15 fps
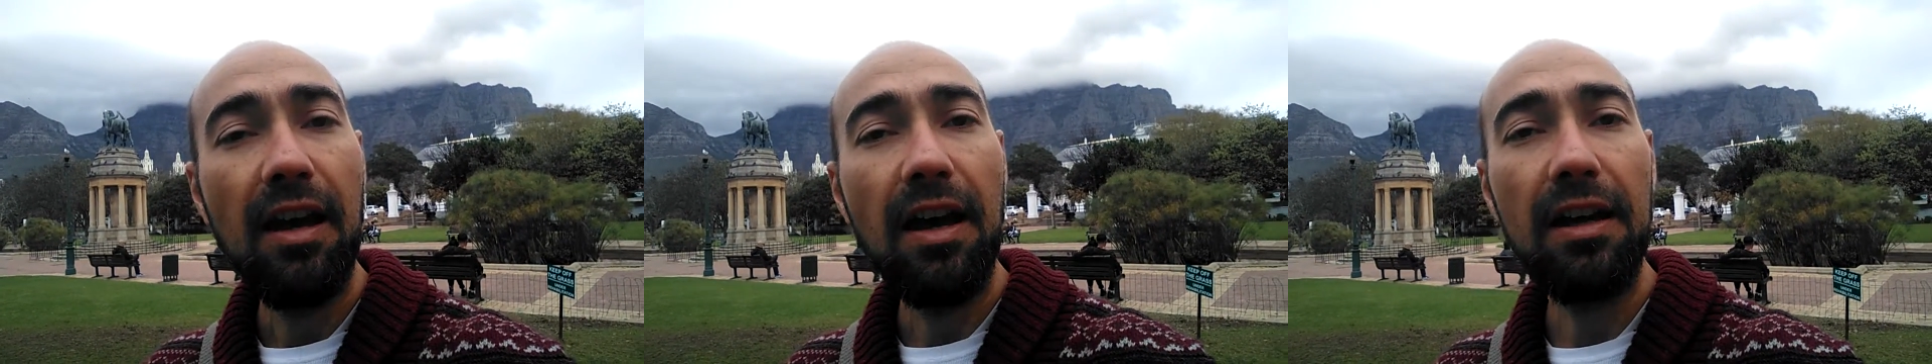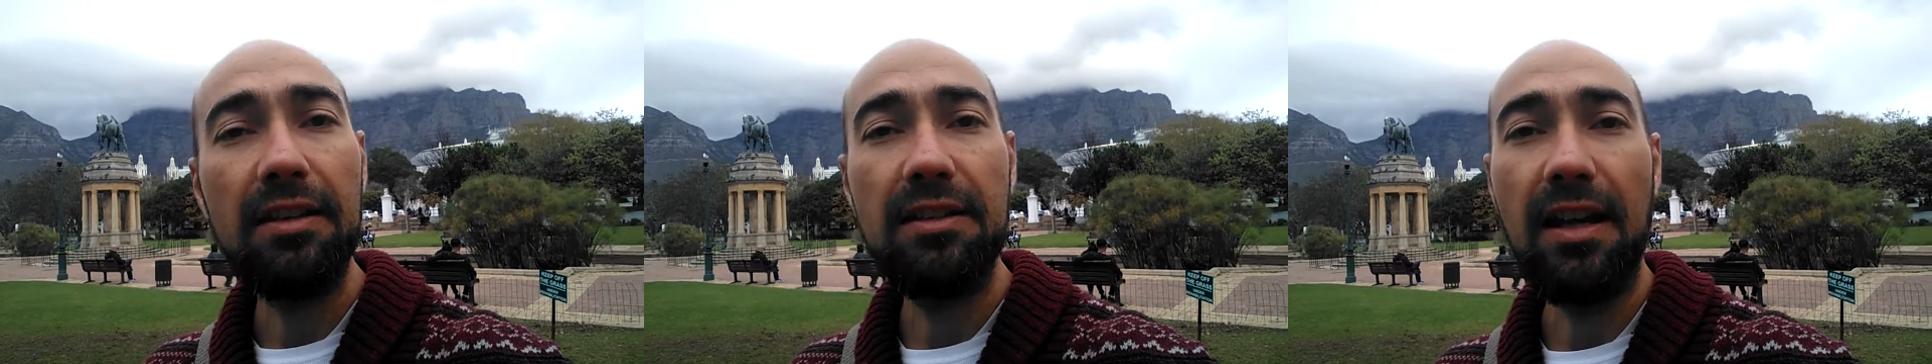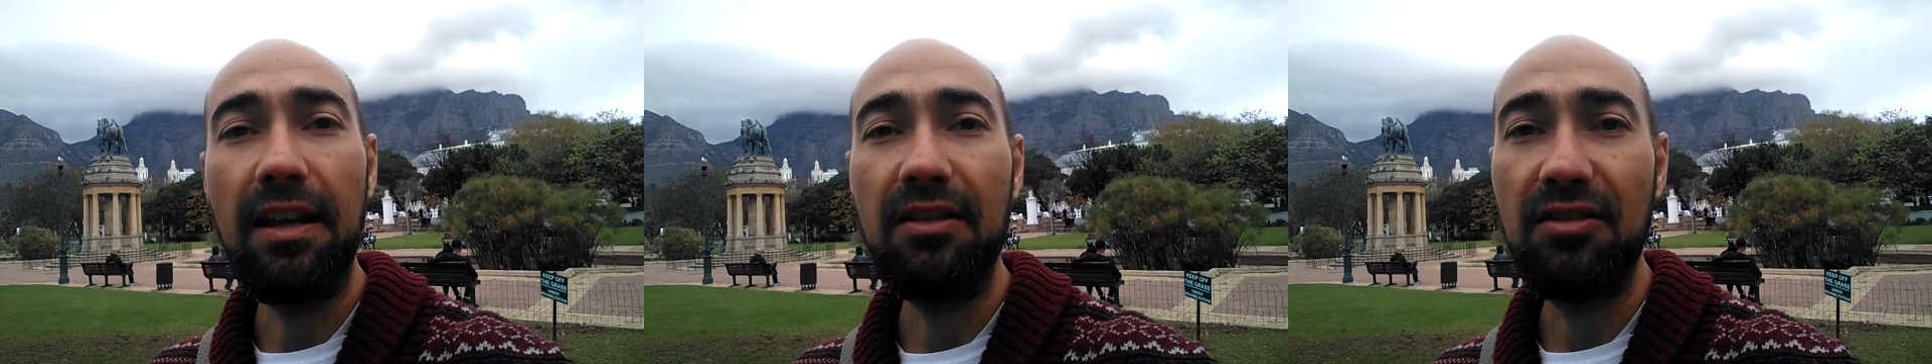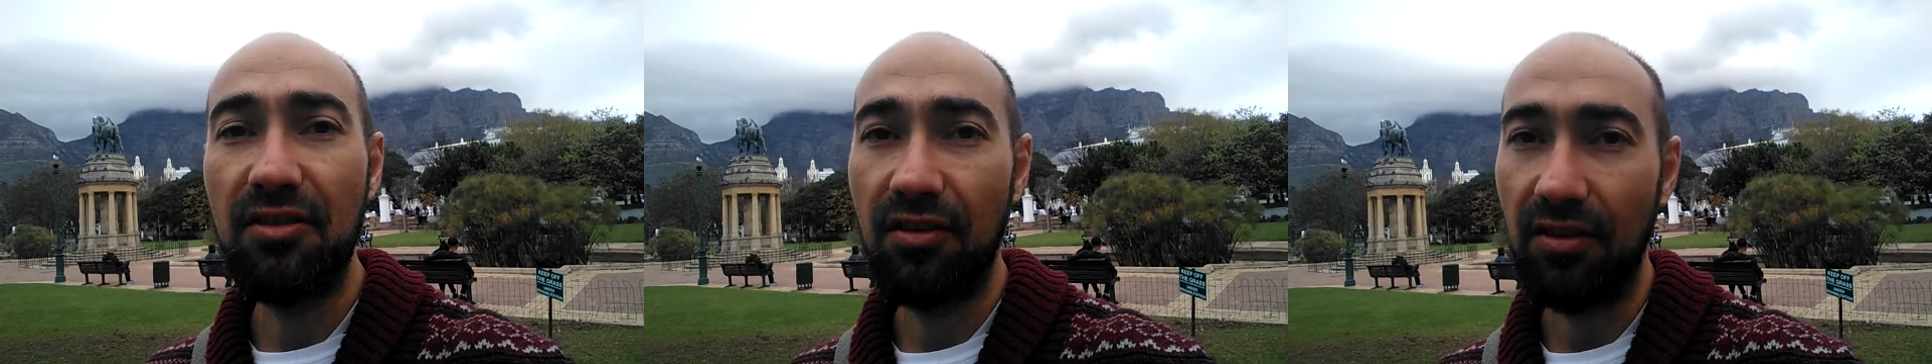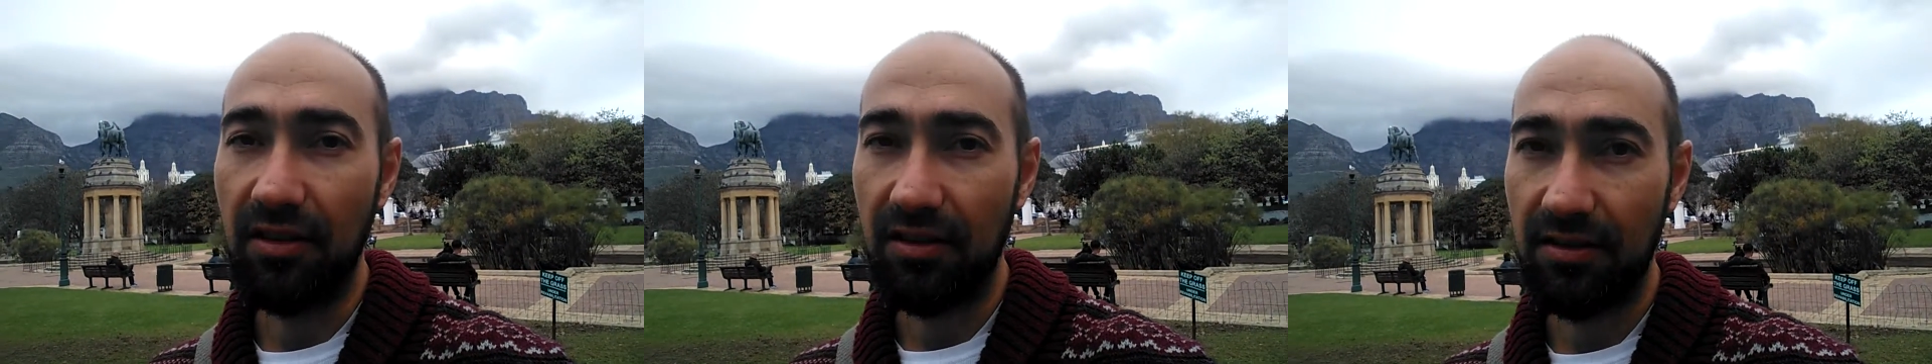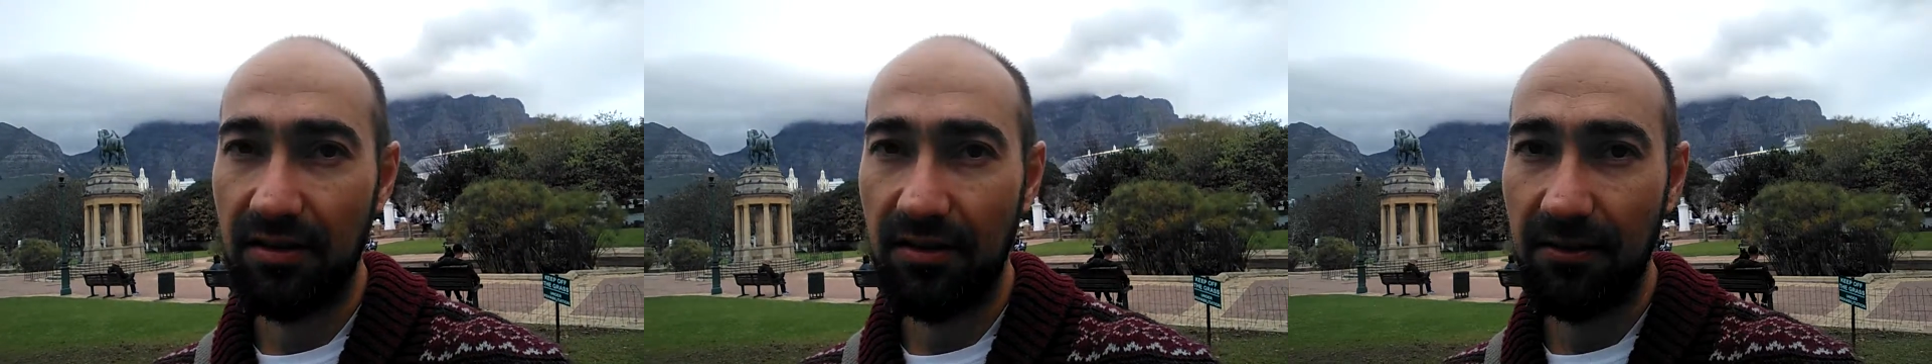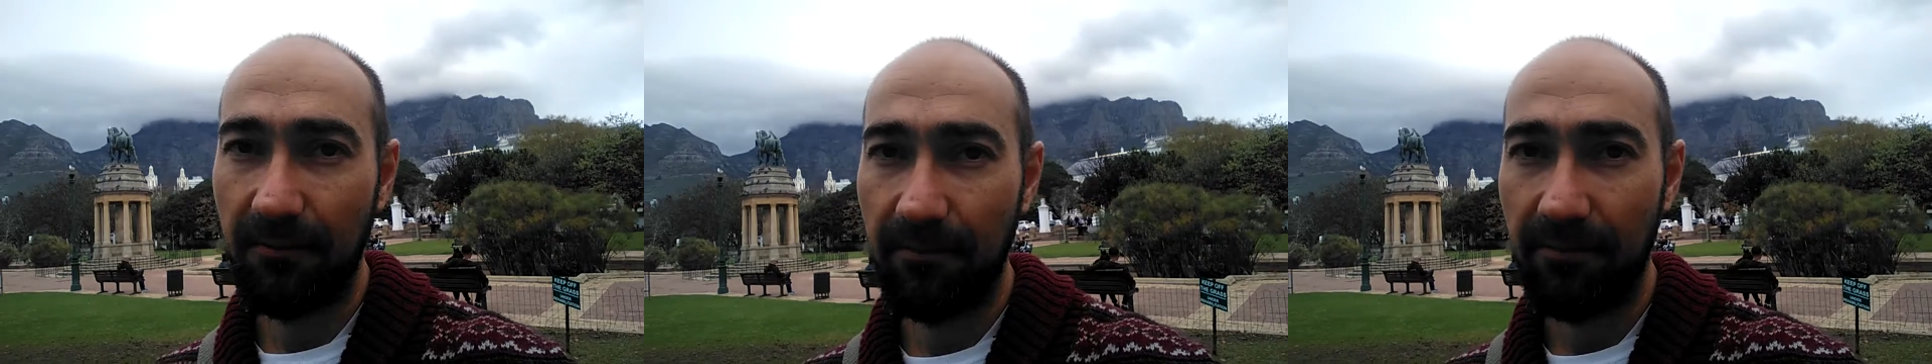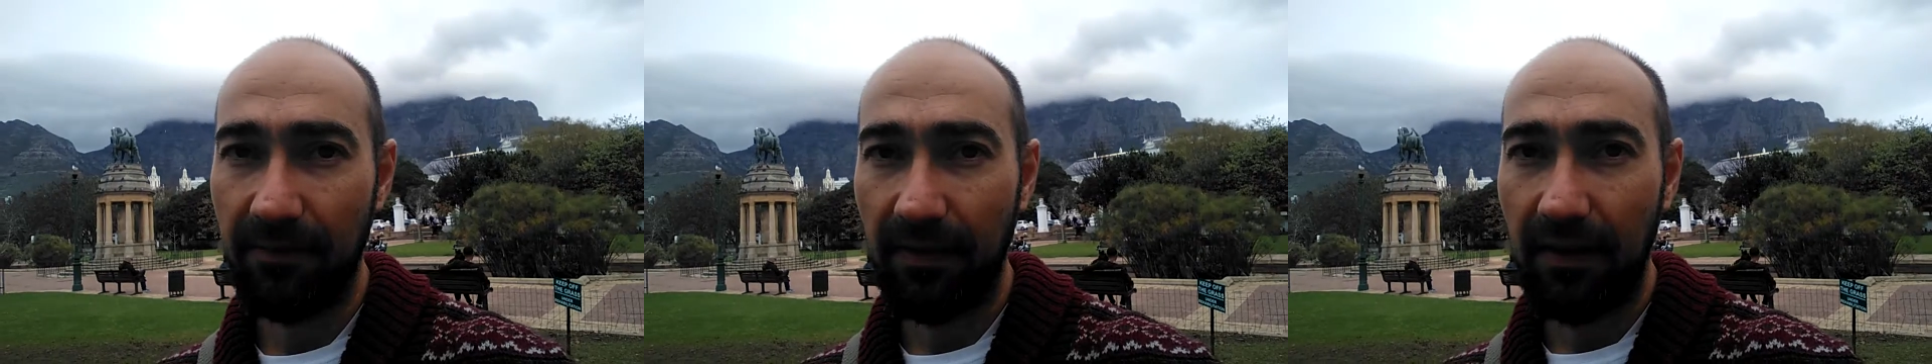attend to this.
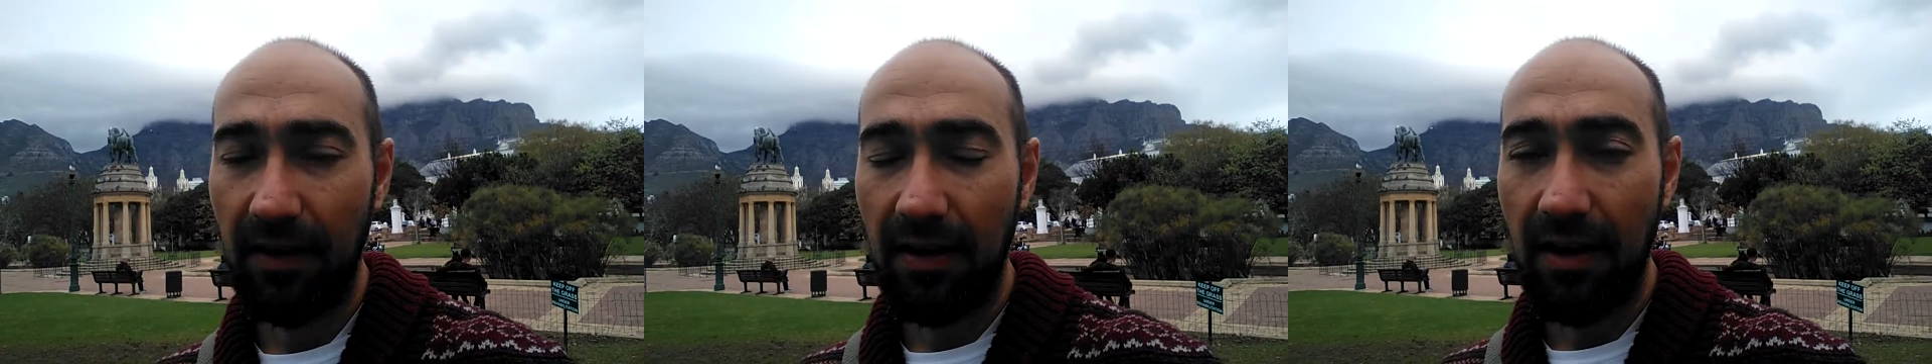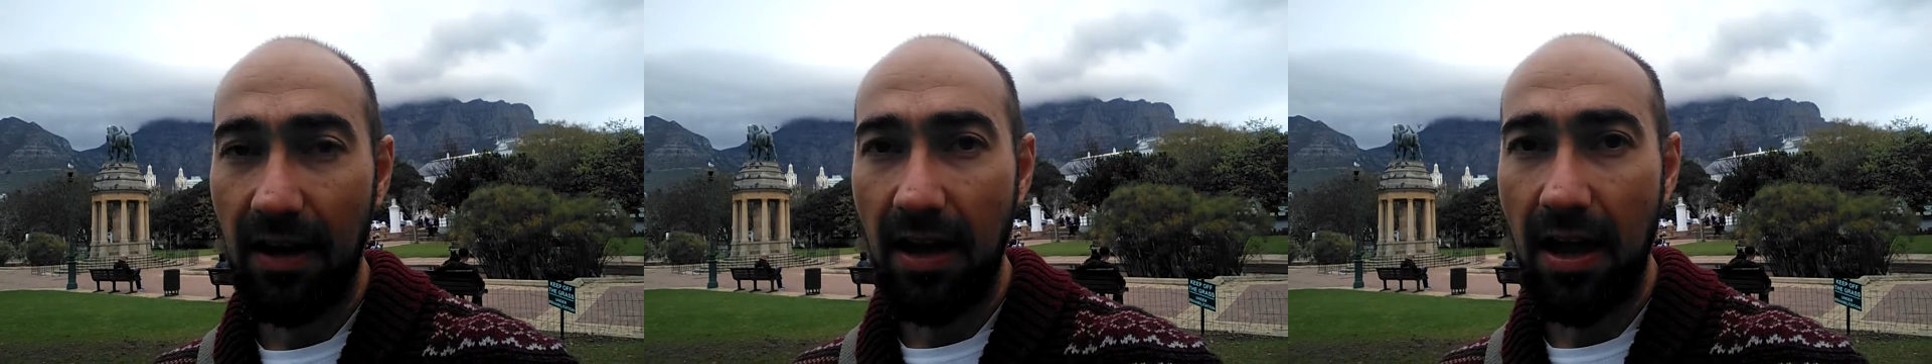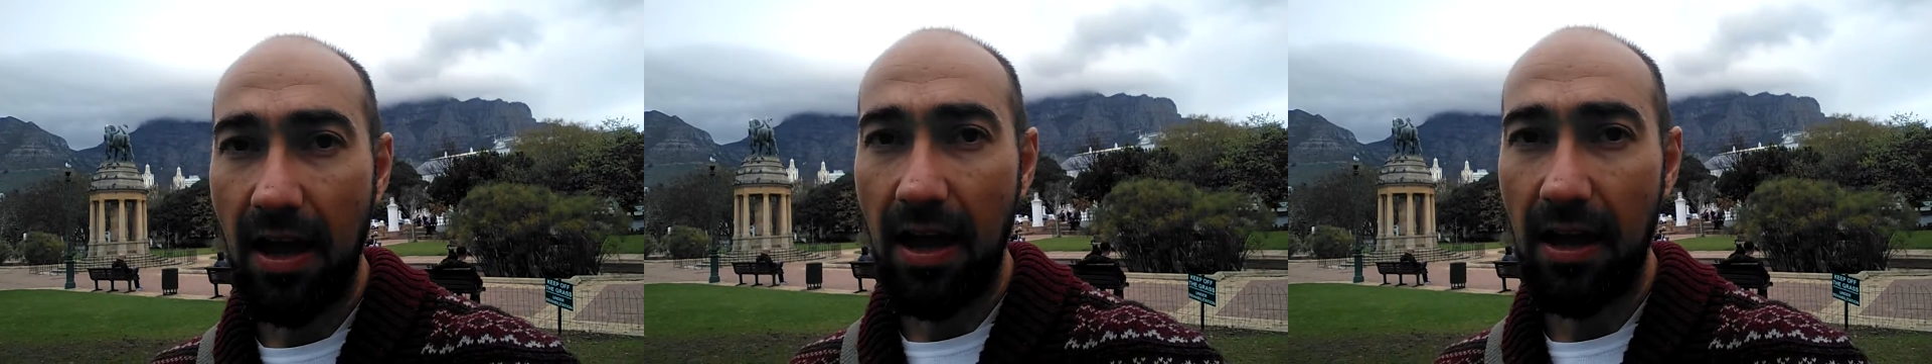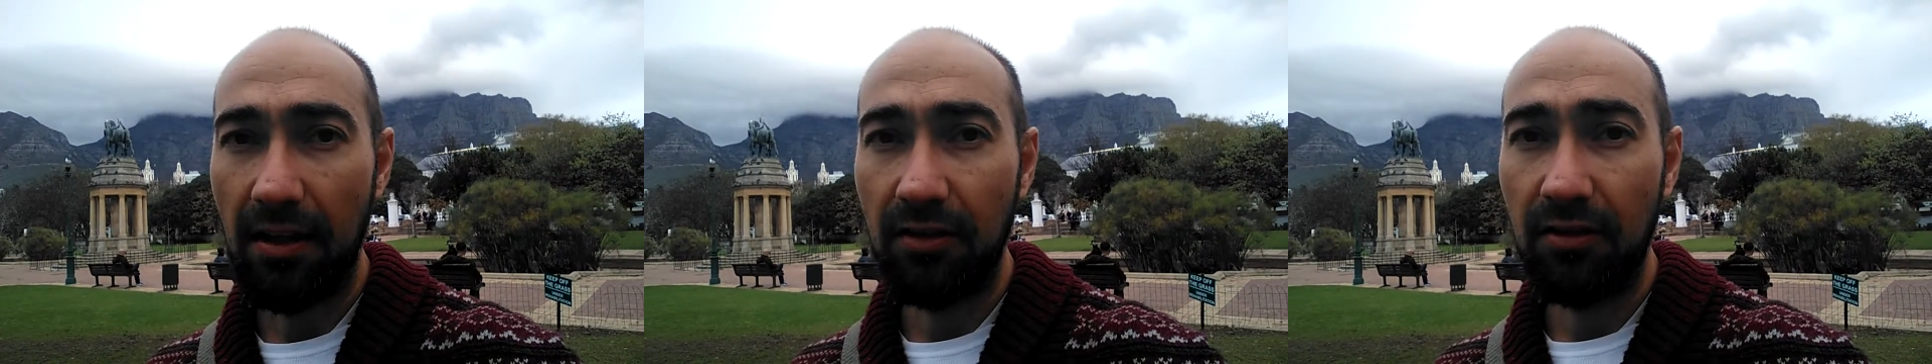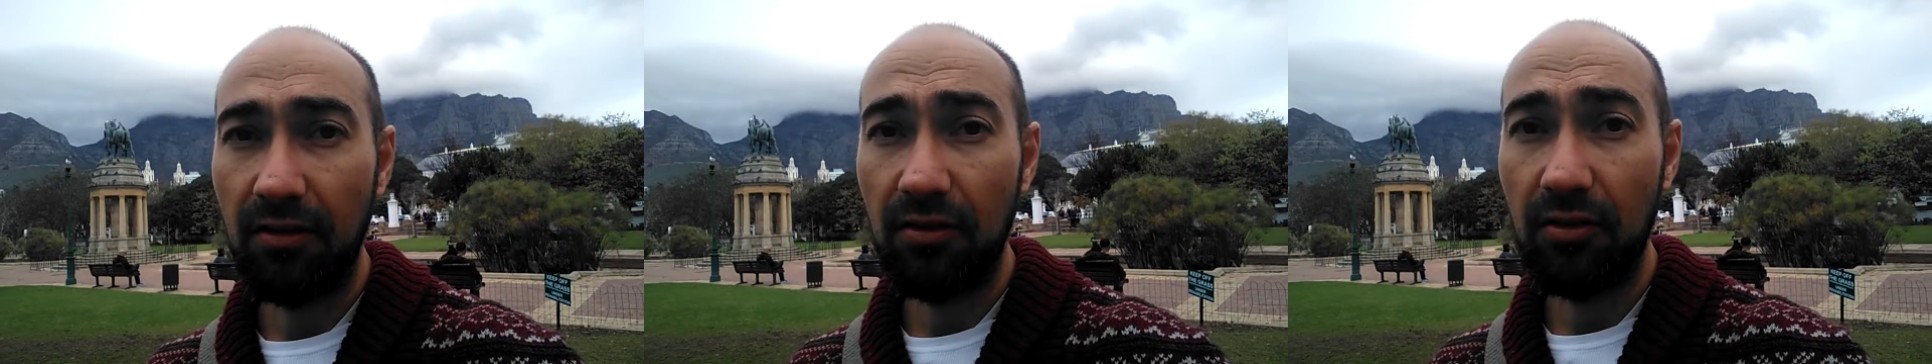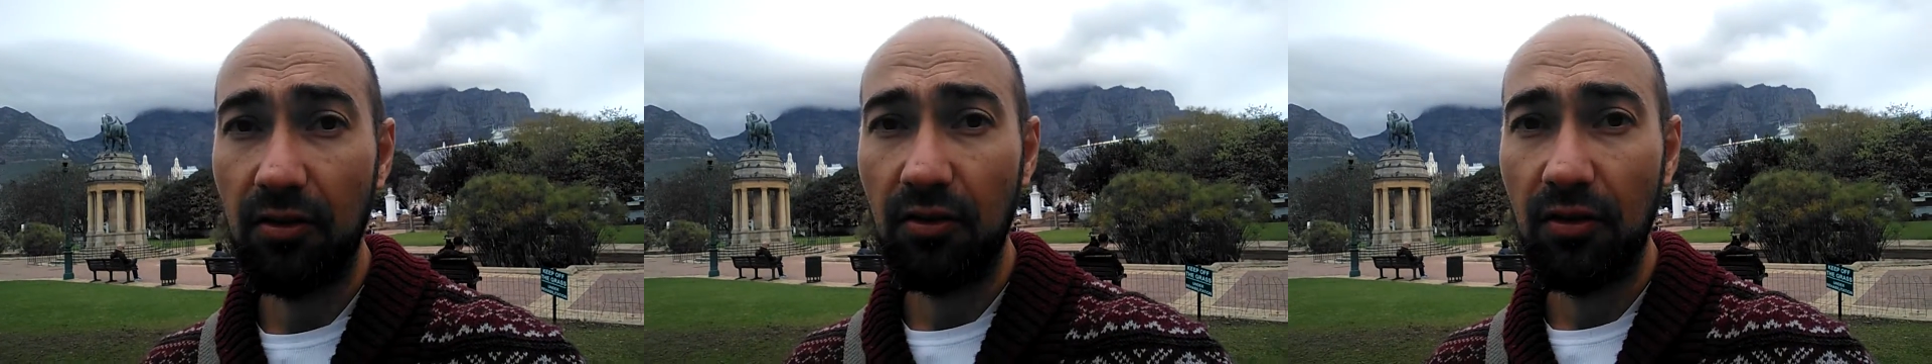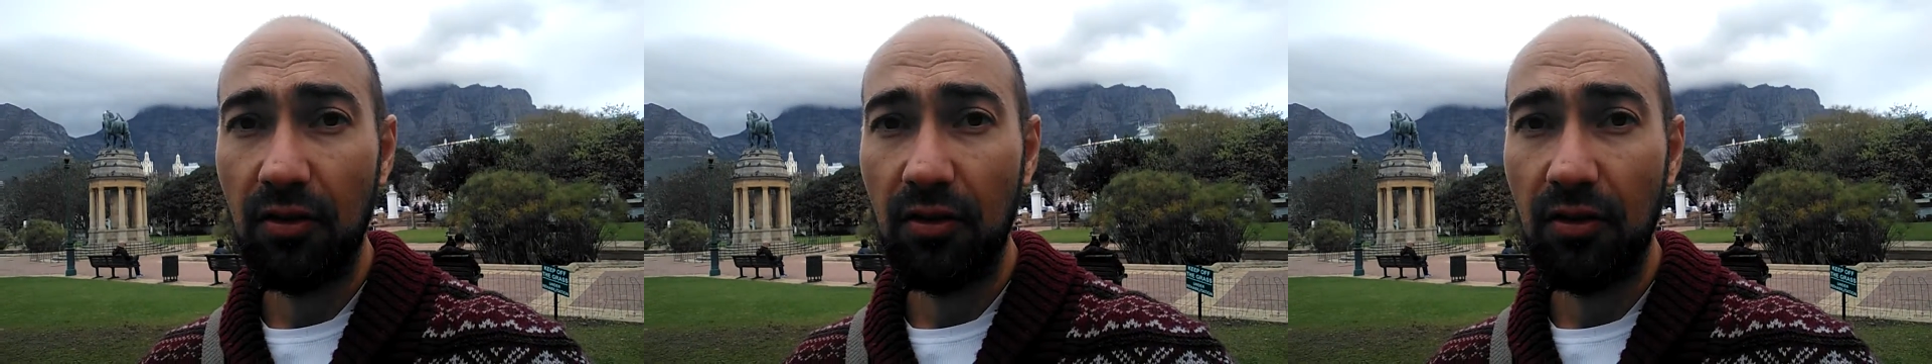And